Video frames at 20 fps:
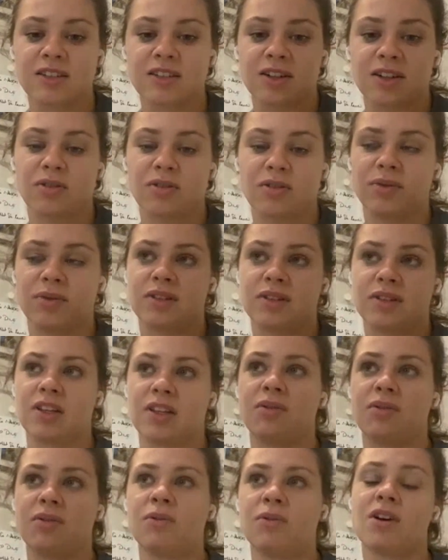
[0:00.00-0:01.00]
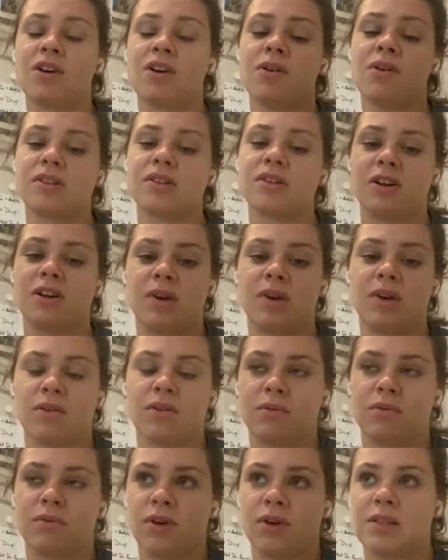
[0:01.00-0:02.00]
So it was, it was always going to
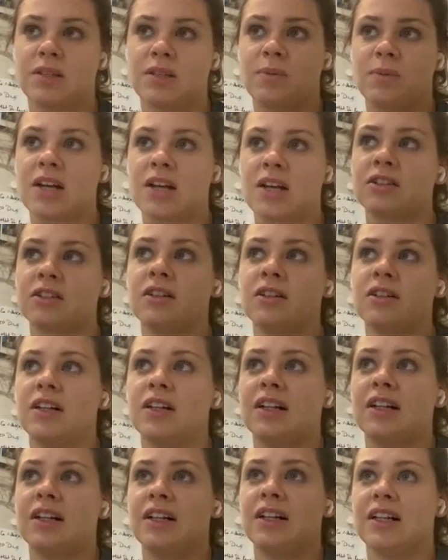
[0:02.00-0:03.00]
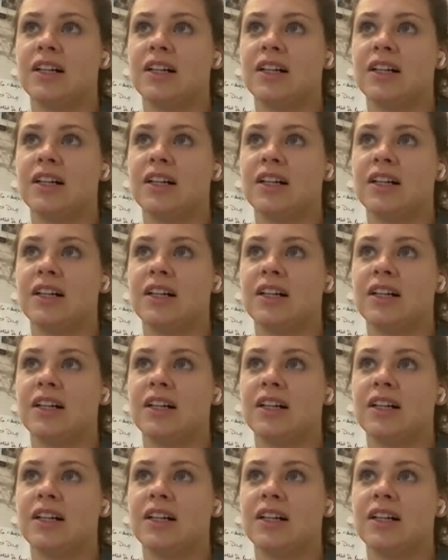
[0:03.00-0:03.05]
be quite special.